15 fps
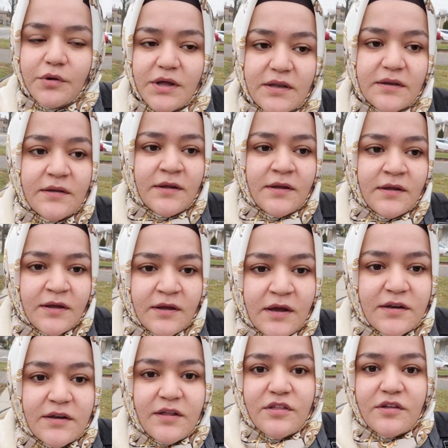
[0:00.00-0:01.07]
And
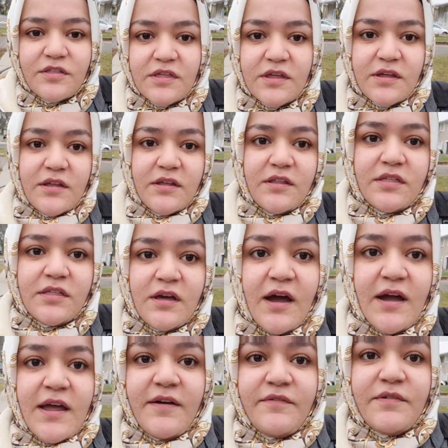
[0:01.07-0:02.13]
another thing is,
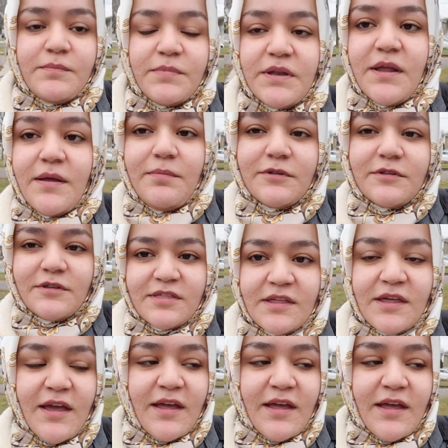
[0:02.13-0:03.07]
I haven't been able to see